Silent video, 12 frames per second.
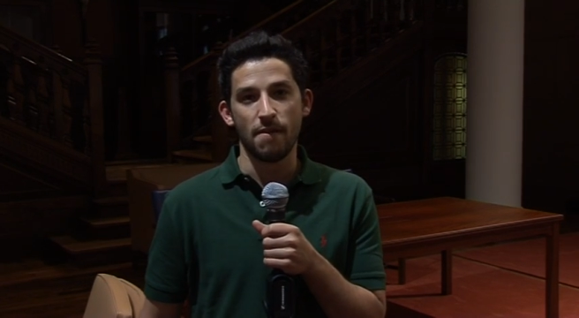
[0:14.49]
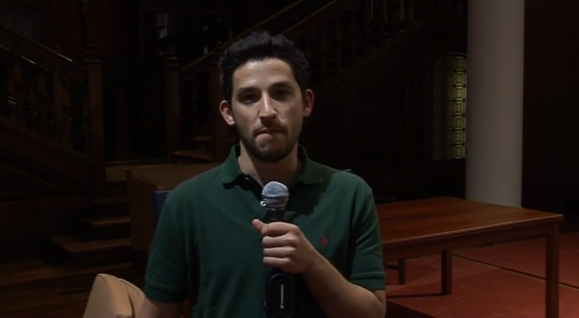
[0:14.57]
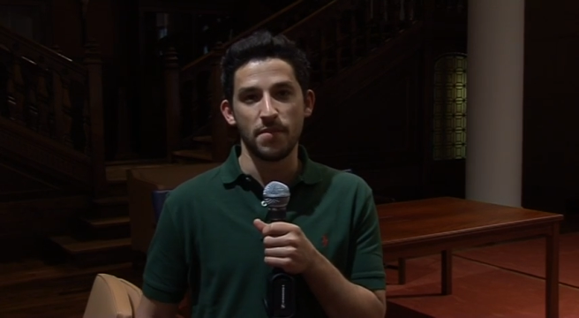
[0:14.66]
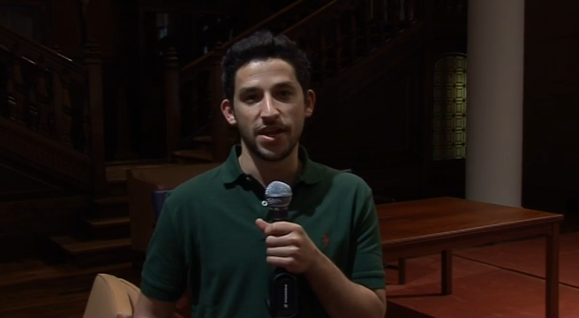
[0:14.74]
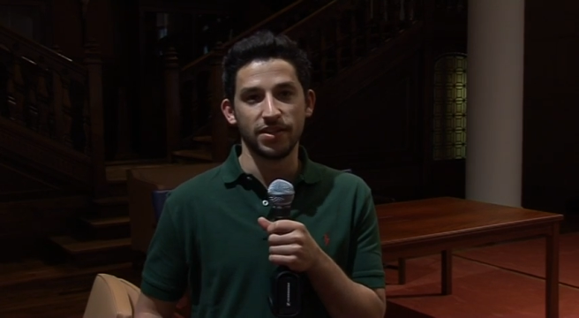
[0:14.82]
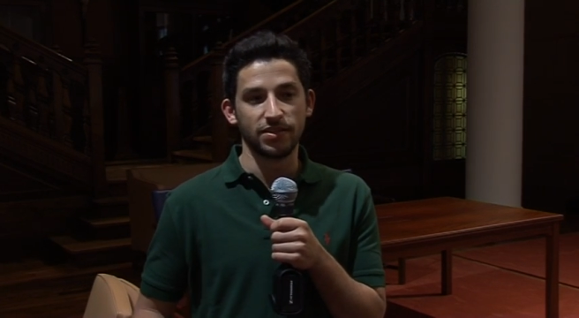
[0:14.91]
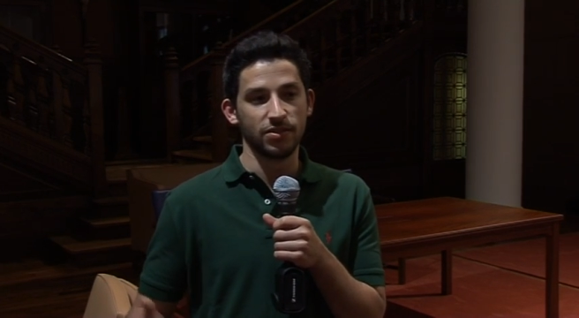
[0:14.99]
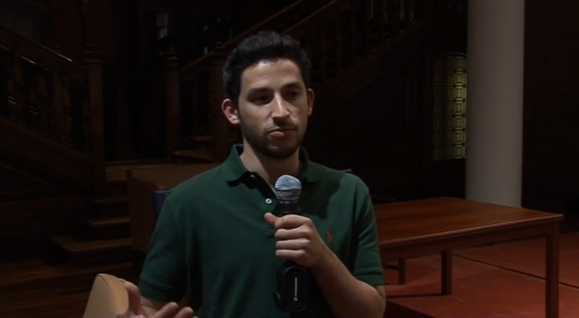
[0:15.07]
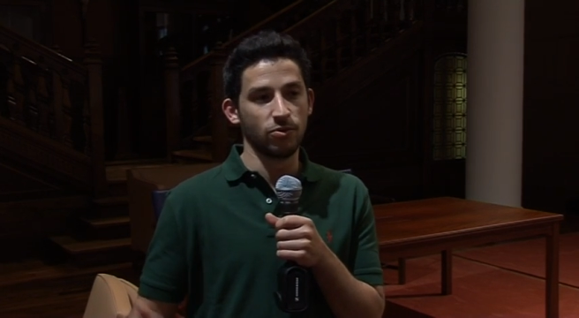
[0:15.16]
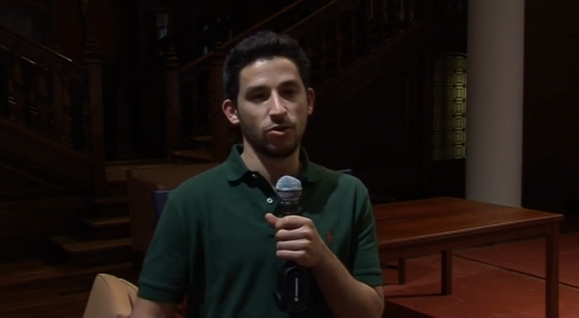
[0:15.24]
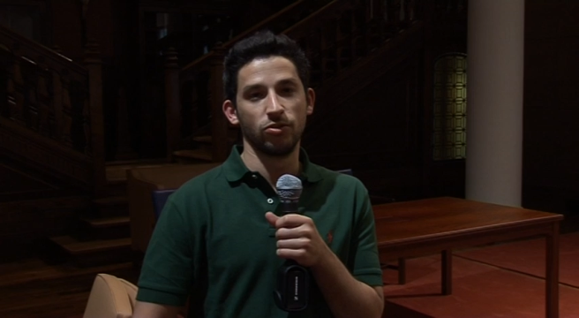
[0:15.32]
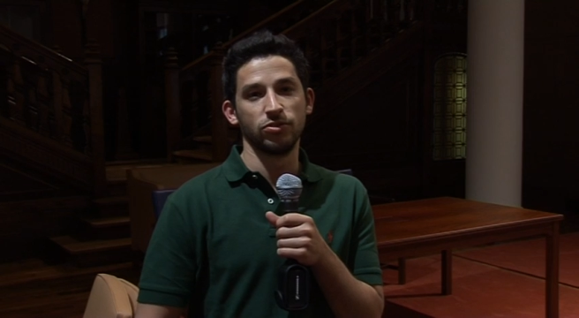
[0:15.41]
meant the
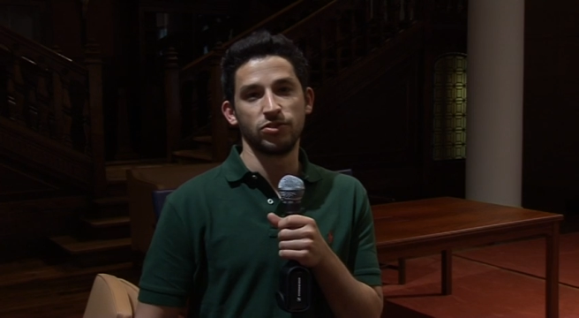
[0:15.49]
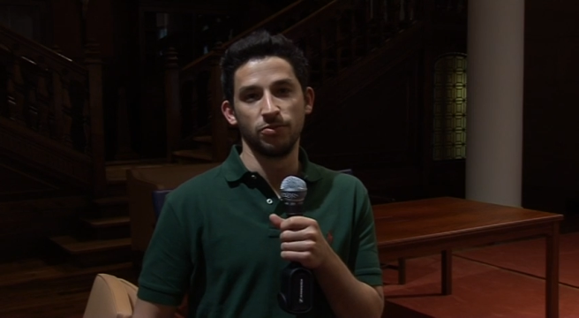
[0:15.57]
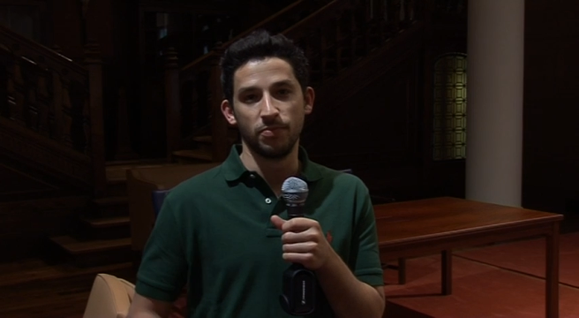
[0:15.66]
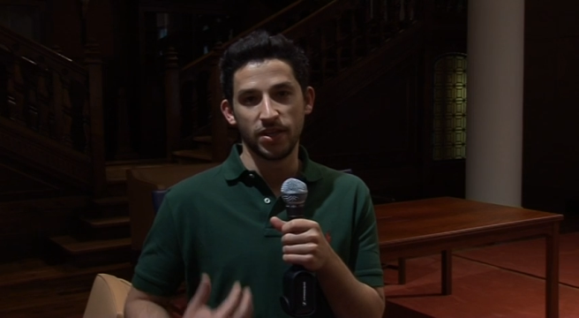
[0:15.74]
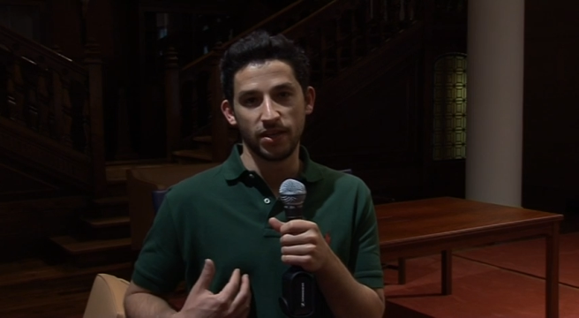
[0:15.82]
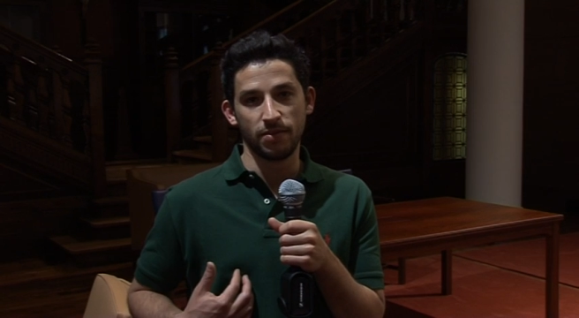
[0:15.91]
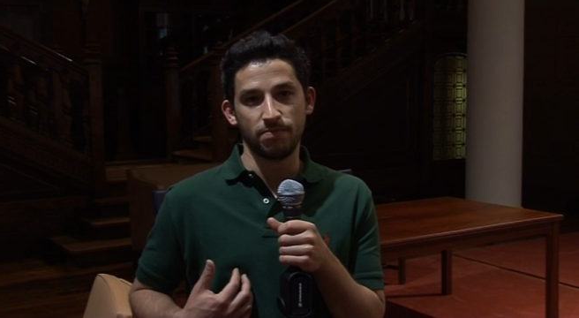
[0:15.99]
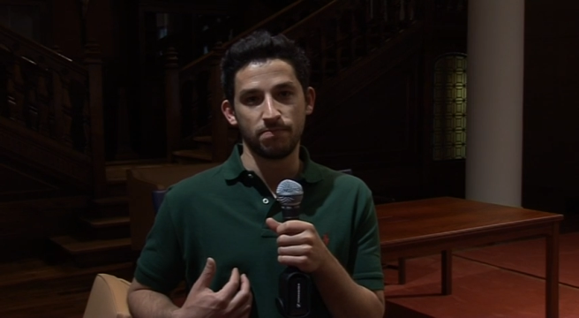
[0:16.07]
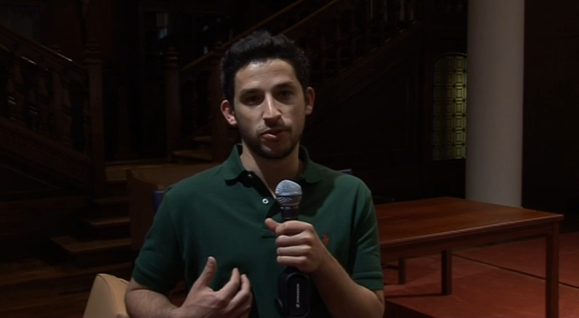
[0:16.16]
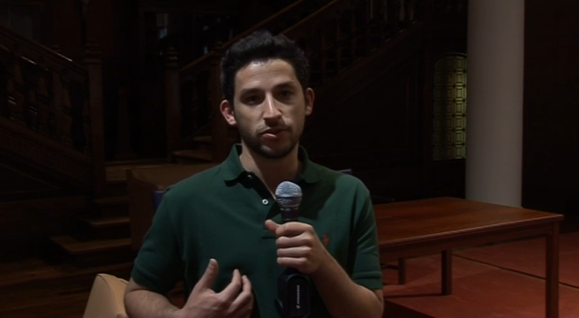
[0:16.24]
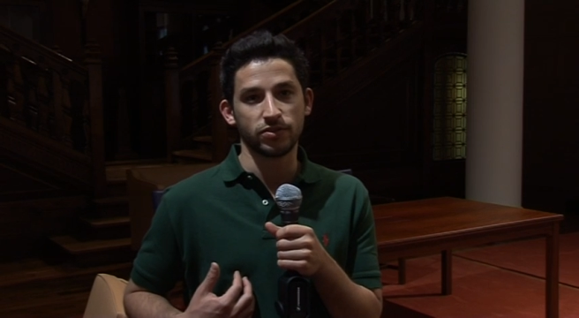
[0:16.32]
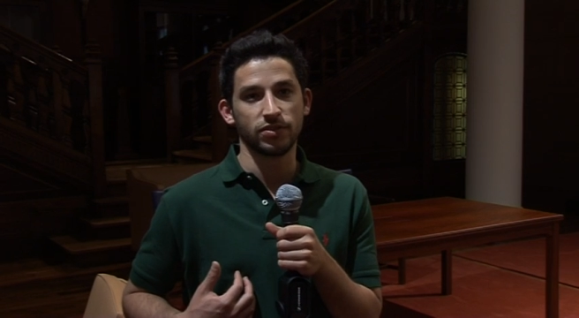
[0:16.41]
world to me
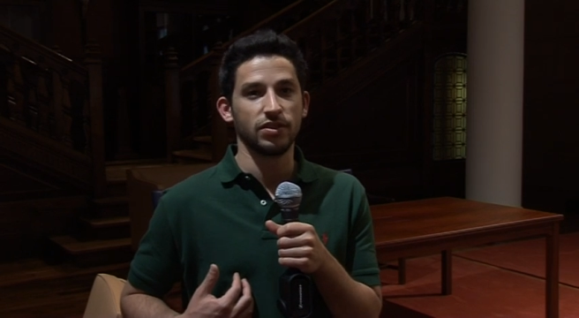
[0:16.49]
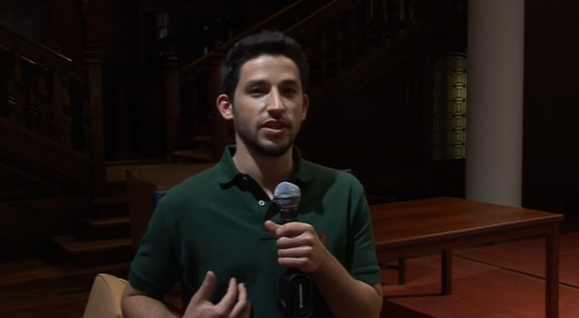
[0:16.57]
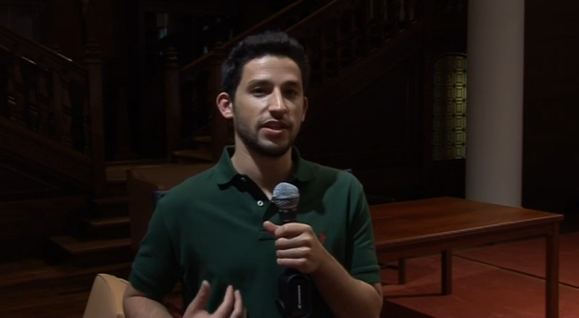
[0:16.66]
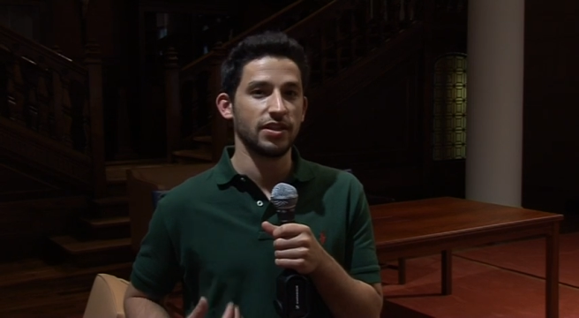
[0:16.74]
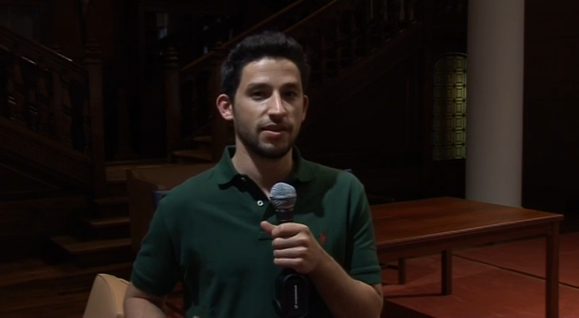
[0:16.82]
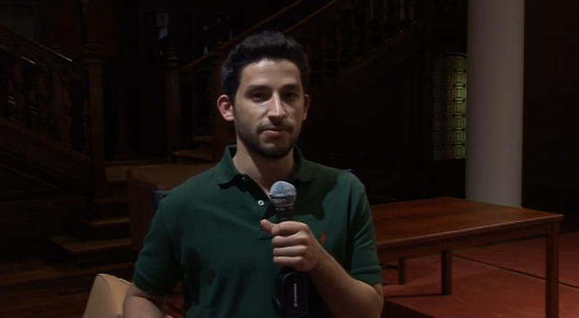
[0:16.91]
personally